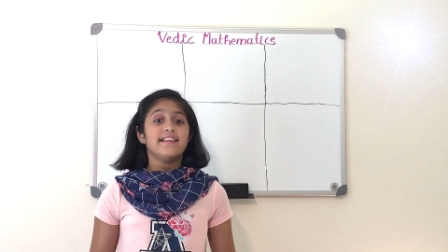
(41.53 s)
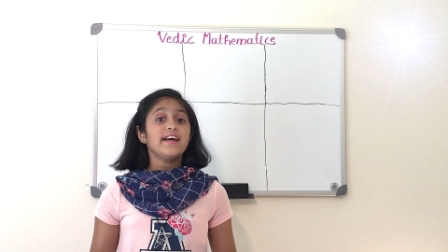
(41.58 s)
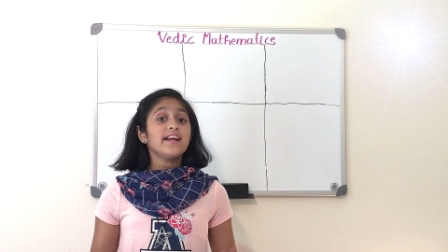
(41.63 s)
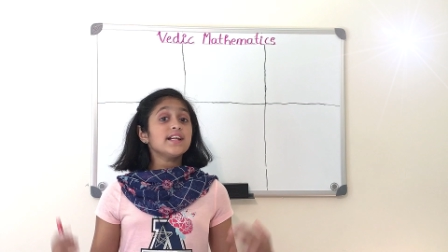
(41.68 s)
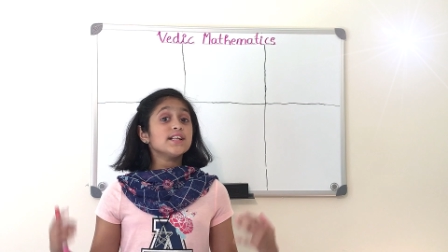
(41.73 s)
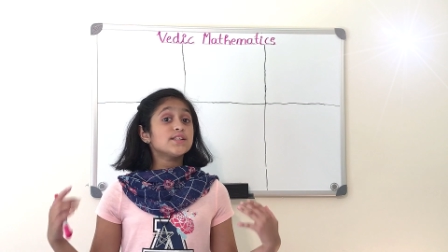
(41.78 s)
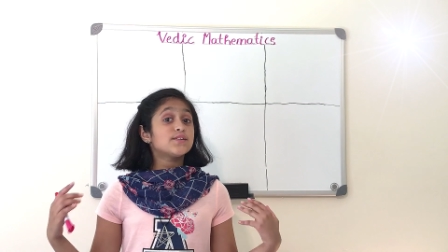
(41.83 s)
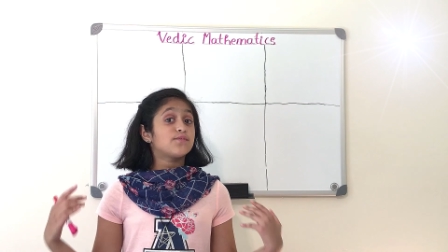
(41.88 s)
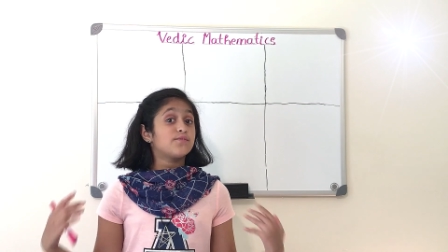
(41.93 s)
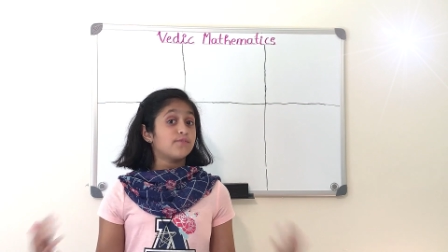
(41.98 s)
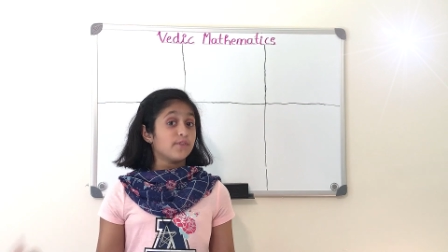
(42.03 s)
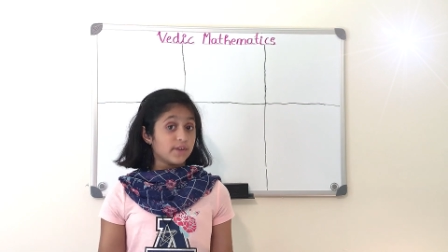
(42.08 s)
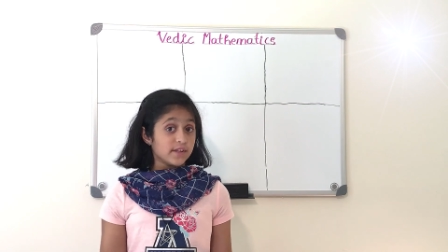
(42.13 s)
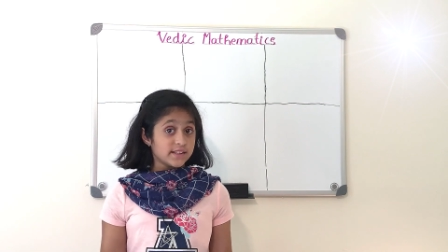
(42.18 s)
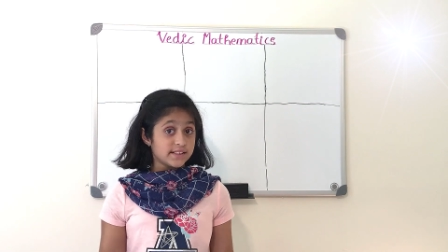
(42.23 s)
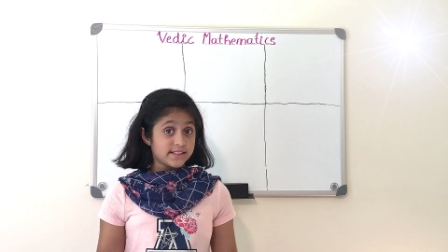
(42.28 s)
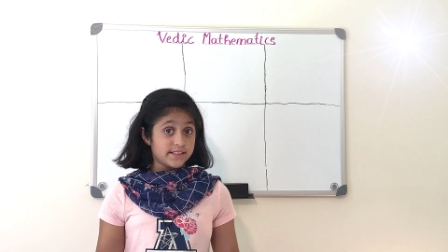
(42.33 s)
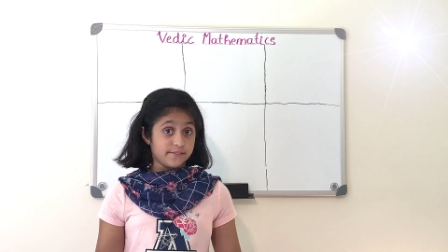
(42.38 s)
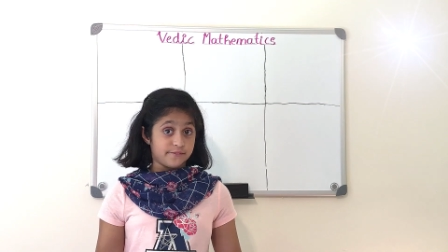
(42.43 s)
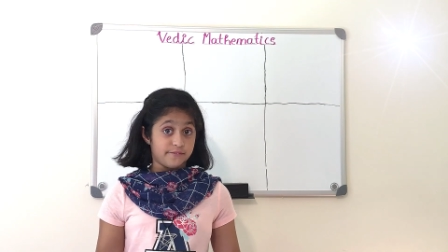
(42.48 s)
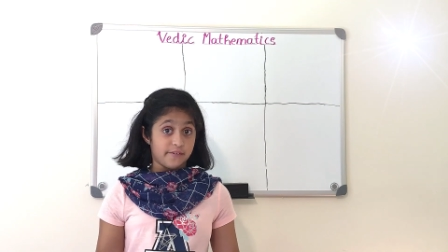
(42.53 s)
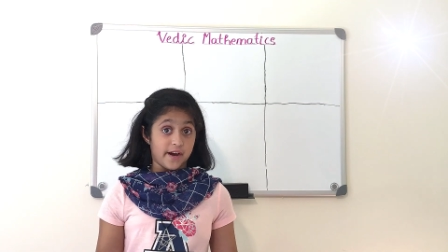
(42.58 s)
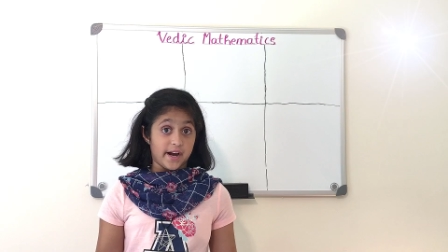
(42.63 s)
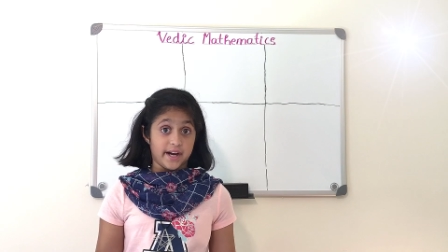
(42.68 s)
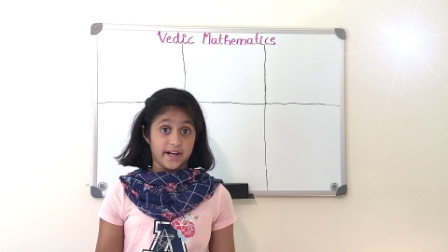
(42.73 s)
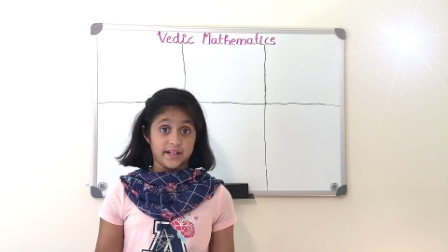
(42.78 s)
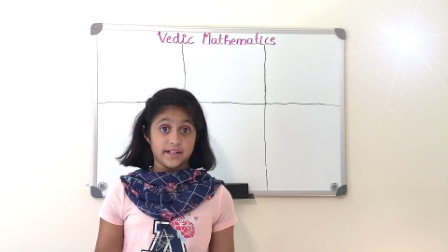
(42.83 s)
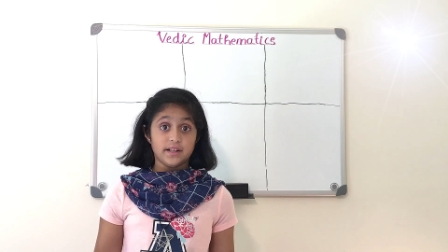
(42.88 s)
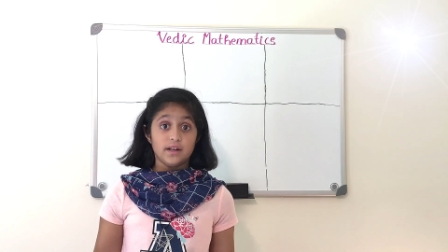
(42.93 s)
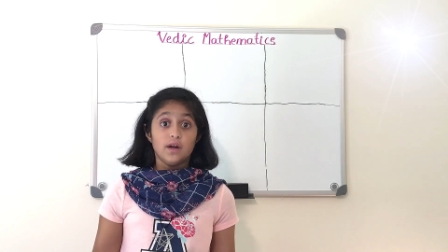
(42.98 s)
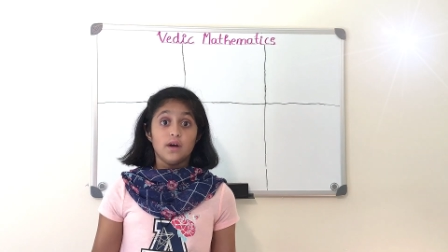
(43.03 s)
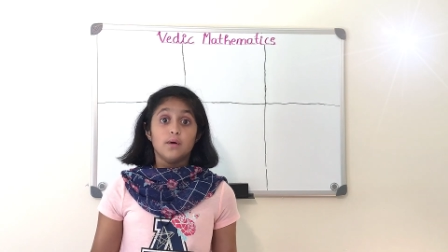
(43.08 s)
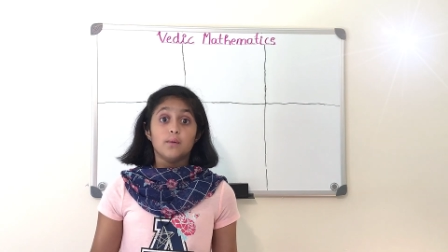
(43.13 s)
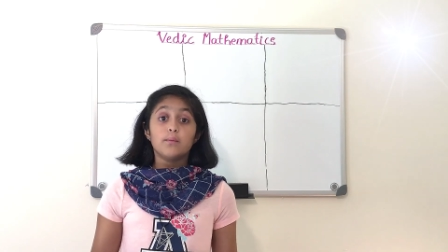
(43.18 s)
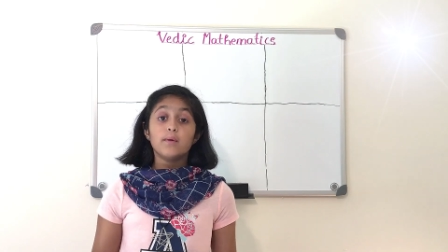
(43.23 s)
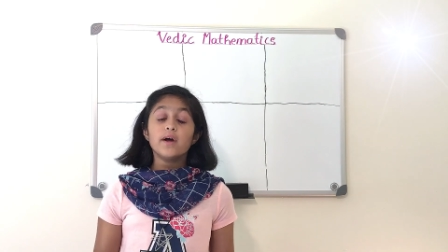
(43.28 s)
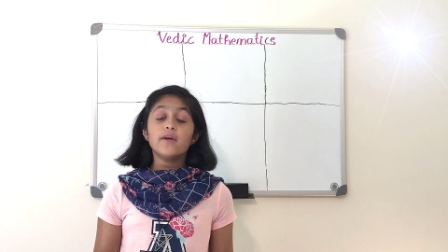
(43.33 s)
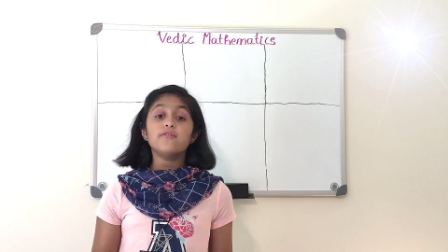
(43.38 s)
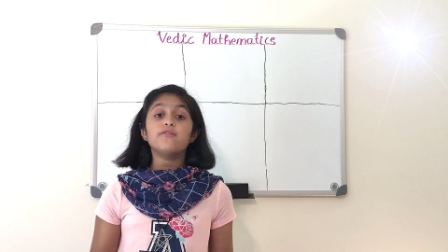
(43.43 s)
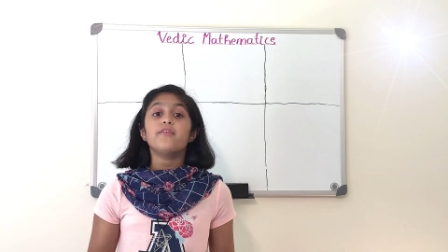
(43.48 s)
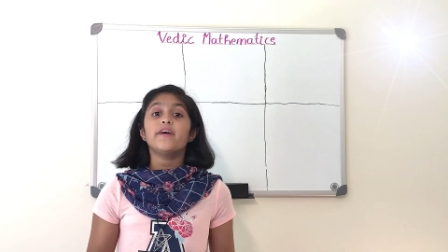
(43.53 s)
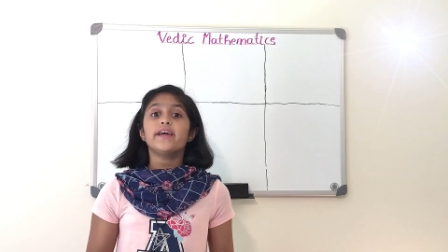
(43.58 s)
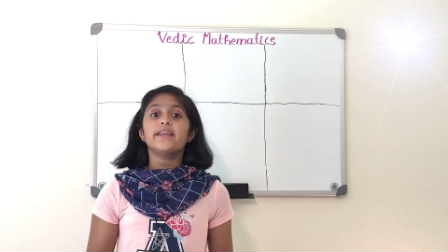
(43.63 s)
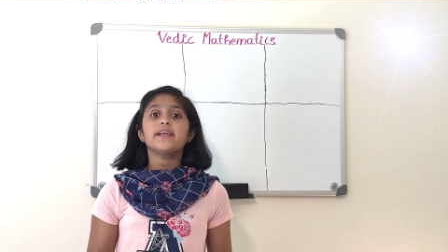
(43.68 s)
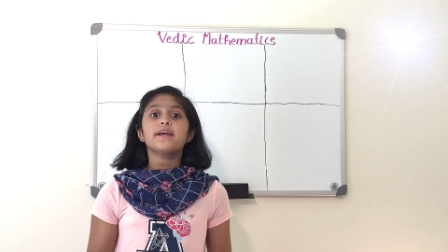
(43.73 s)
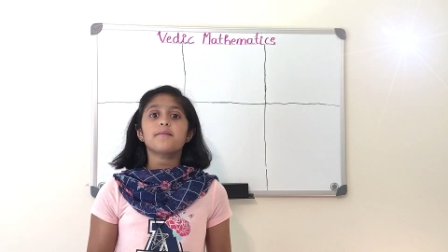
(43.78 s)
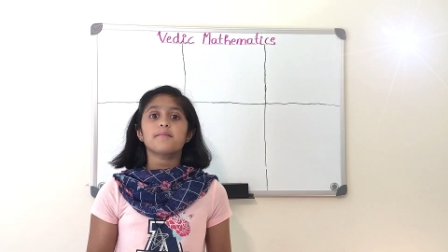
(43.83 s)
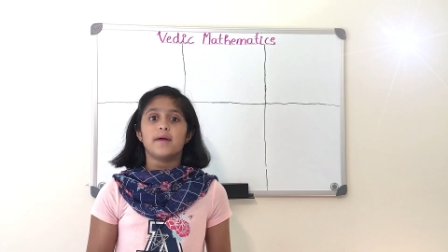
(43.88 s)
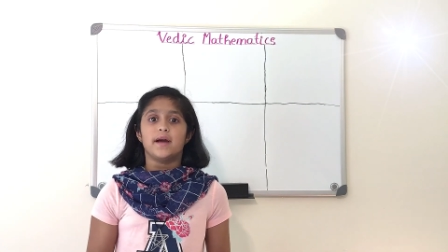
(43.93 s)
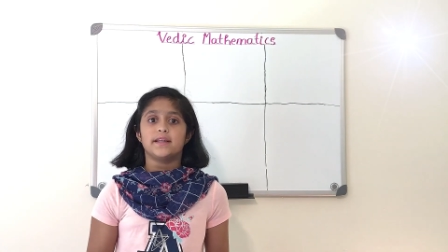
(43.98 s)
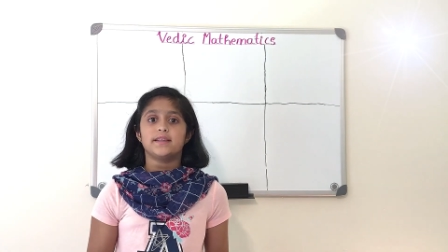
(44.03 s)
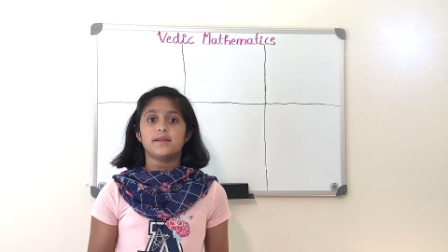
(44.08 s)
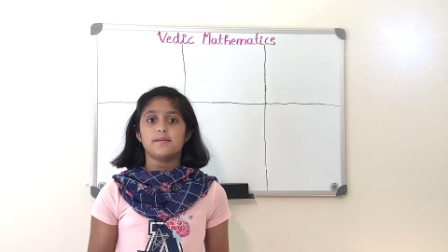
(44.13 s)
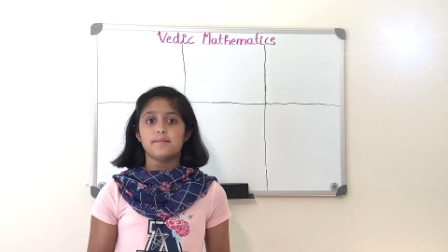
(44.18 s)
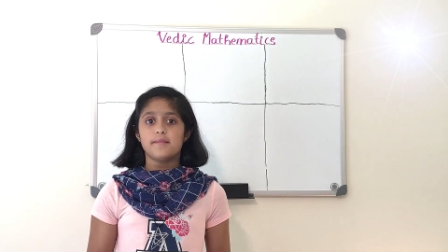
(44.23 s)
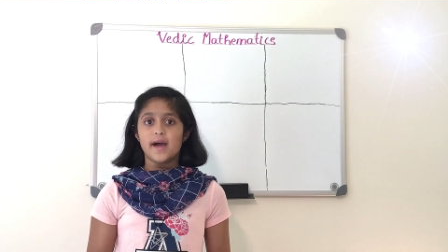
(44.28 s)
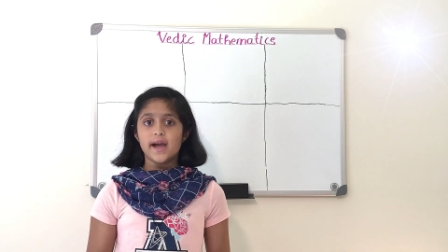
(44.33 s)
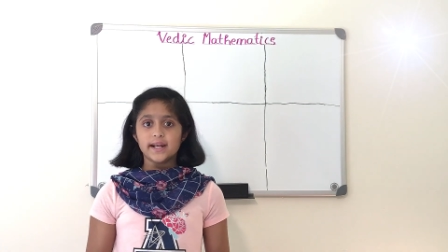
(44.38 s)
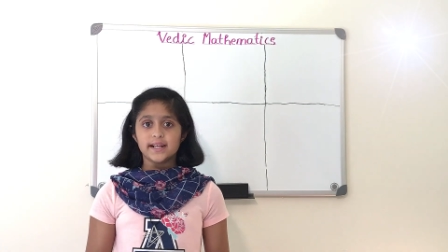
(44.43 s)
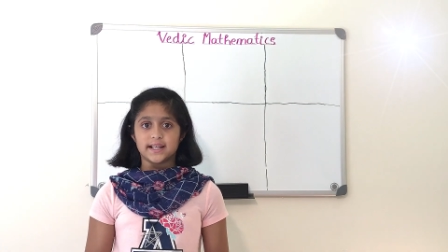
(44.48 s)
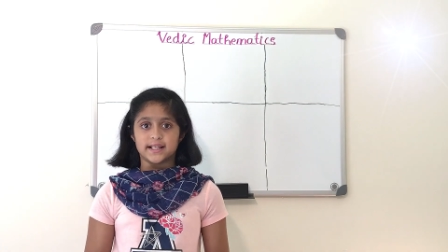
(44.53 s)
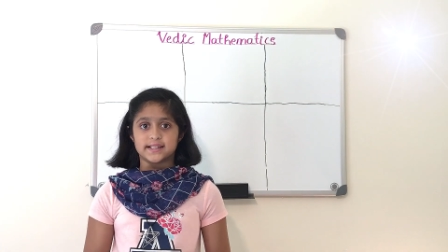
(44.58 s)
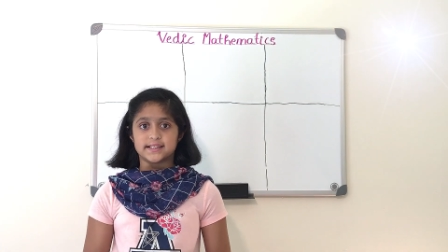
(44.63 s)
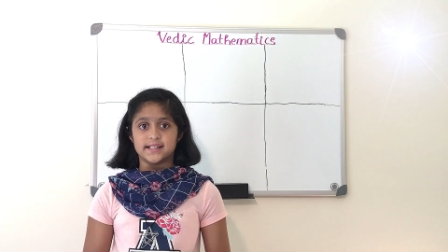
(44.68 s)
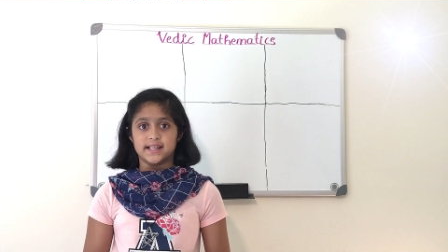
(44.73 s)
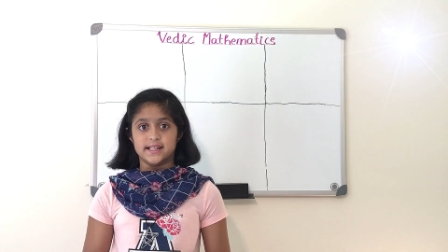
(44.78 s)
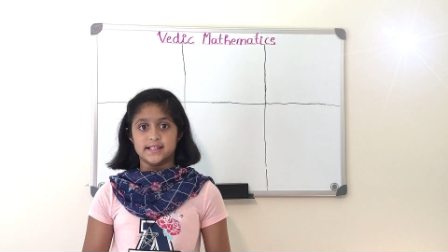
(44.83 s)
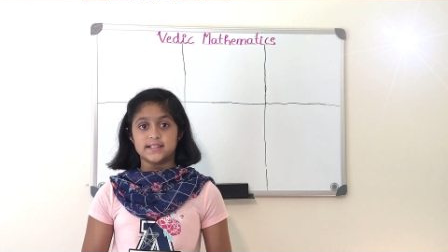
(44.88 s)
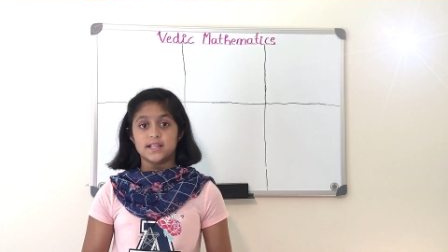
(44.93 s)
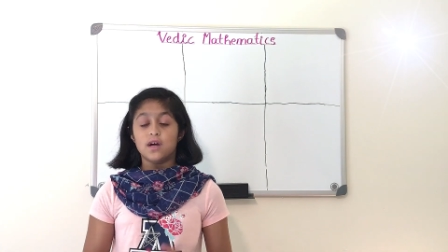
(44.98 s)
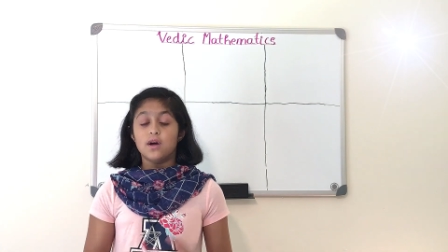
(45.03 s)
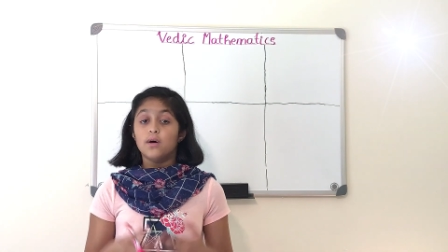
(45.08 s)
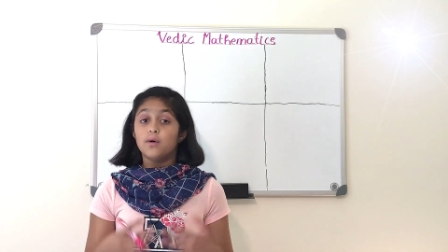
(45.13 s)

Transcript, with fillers: us first define what Vedic mathematics is.